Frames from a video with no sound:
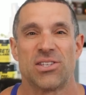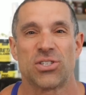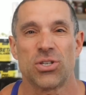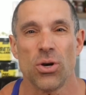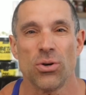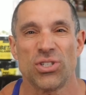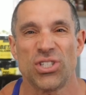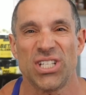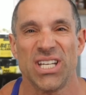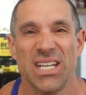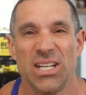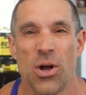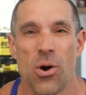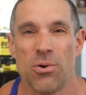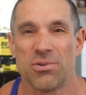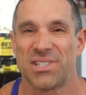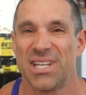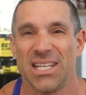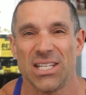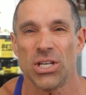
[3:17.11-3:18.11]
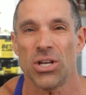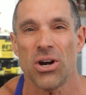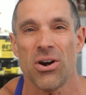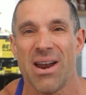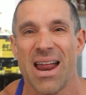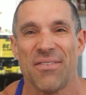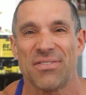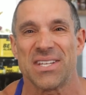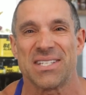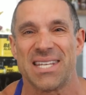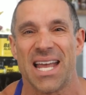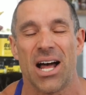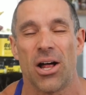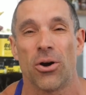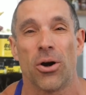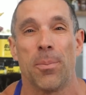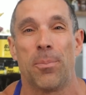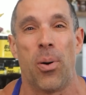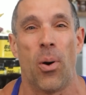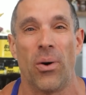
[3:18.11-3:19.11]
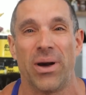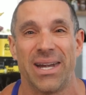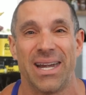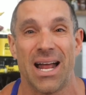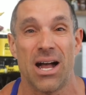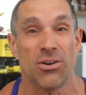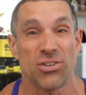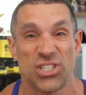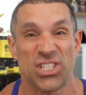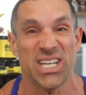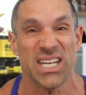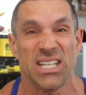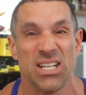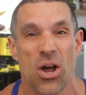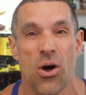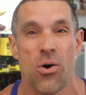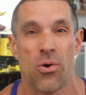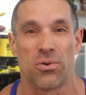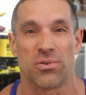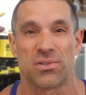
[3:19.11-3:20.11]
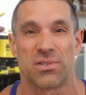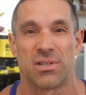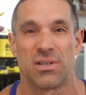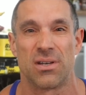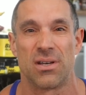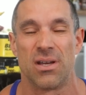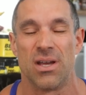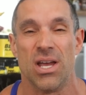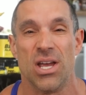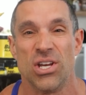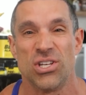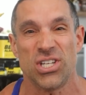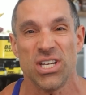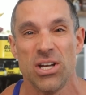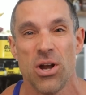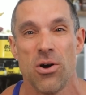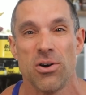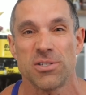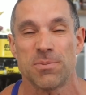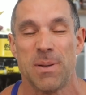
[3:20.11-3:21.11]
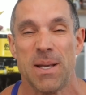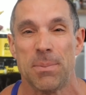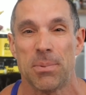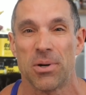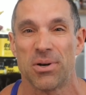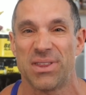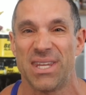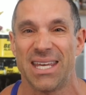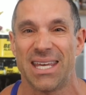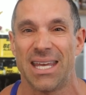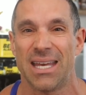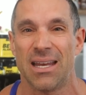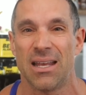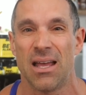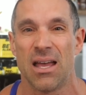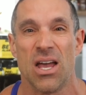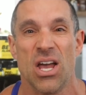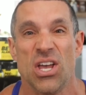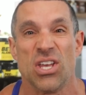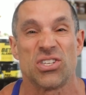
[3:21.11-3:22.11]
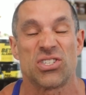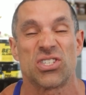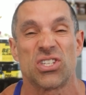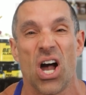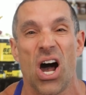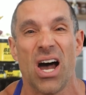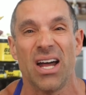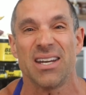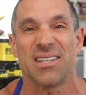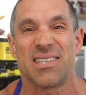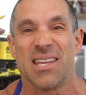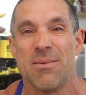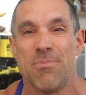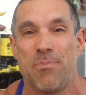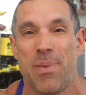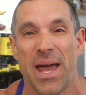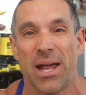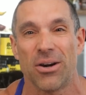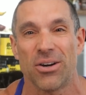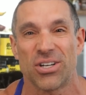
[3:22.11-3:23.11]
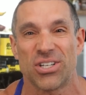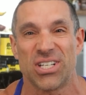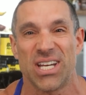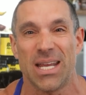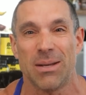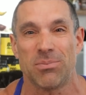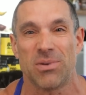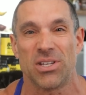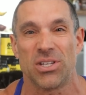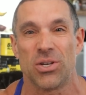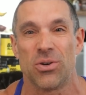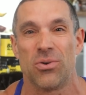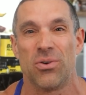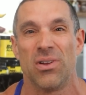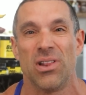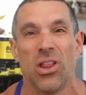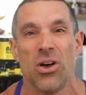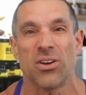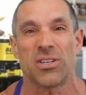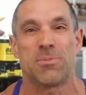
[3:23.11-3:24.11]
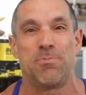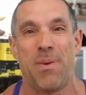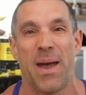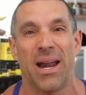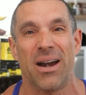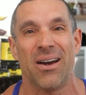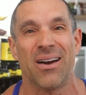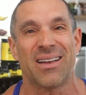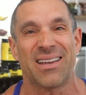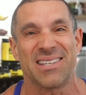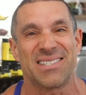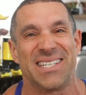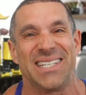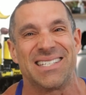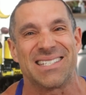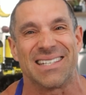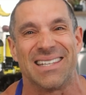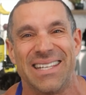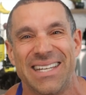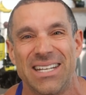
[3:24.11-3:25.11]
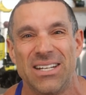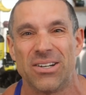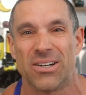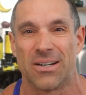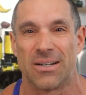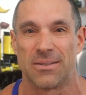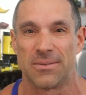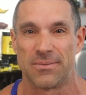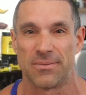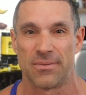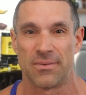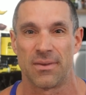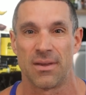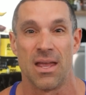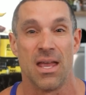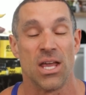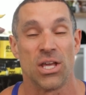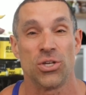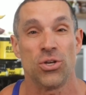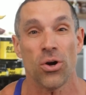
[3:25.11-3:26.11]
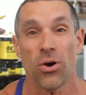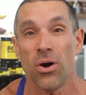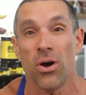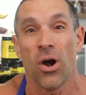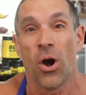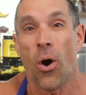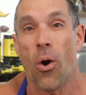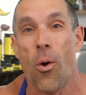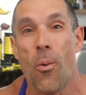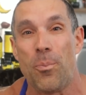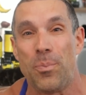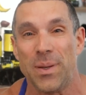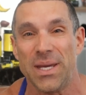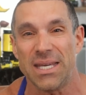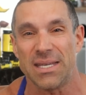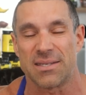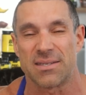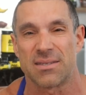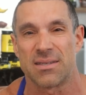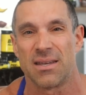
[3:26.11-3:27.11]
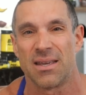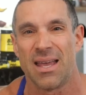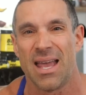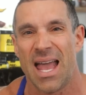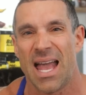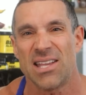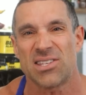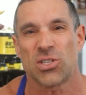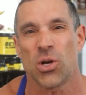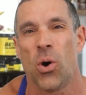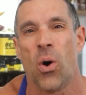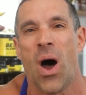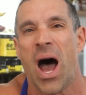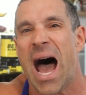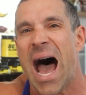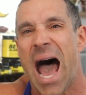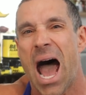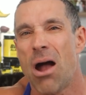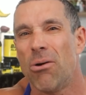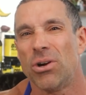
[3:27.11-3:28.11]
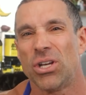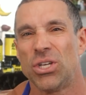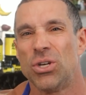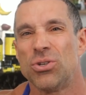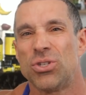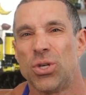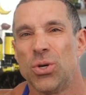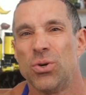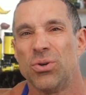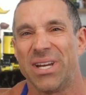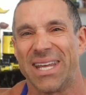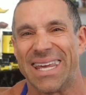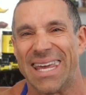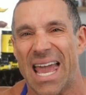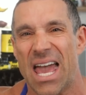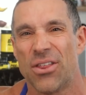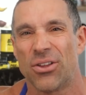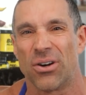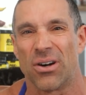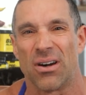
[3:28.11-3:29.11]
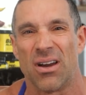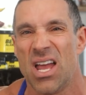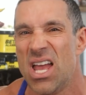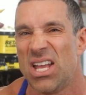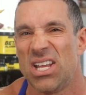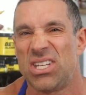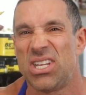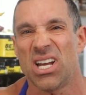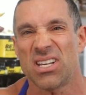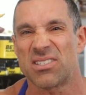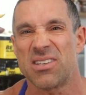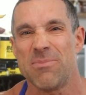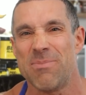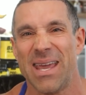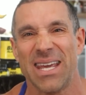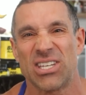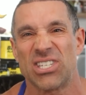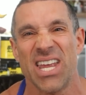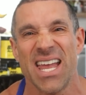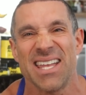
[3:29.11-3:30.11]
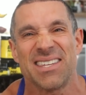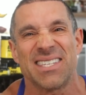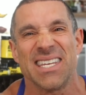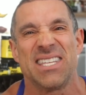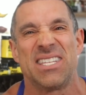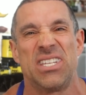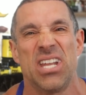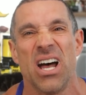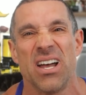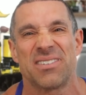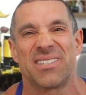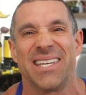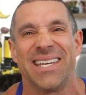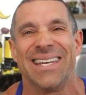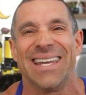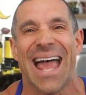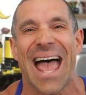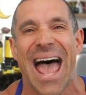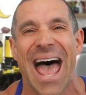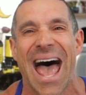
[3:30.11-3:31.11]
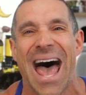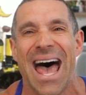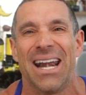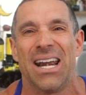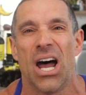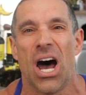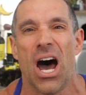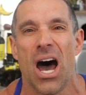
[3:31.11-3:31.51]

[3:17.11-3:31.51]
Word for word: And so she knows it. You don't have to tell her, point it out. She knows. She knows people are thinking, Scott is in better shape than you. He looks better because he's leaner. You're obese. And so, how are you two together? It doesn't make sense. It doesn't add